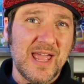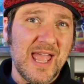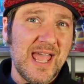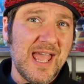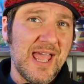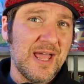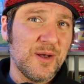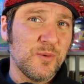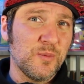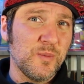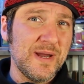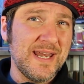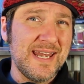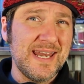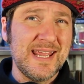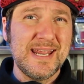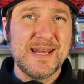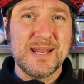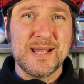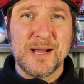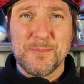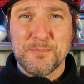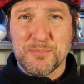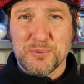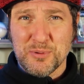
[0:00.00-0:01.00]
and we
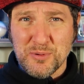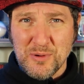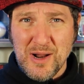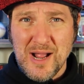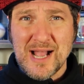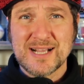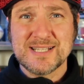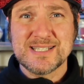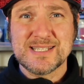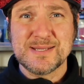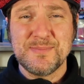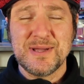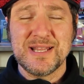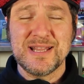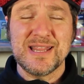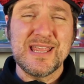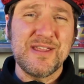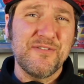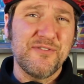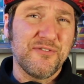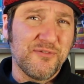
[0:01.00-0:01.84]
need approximately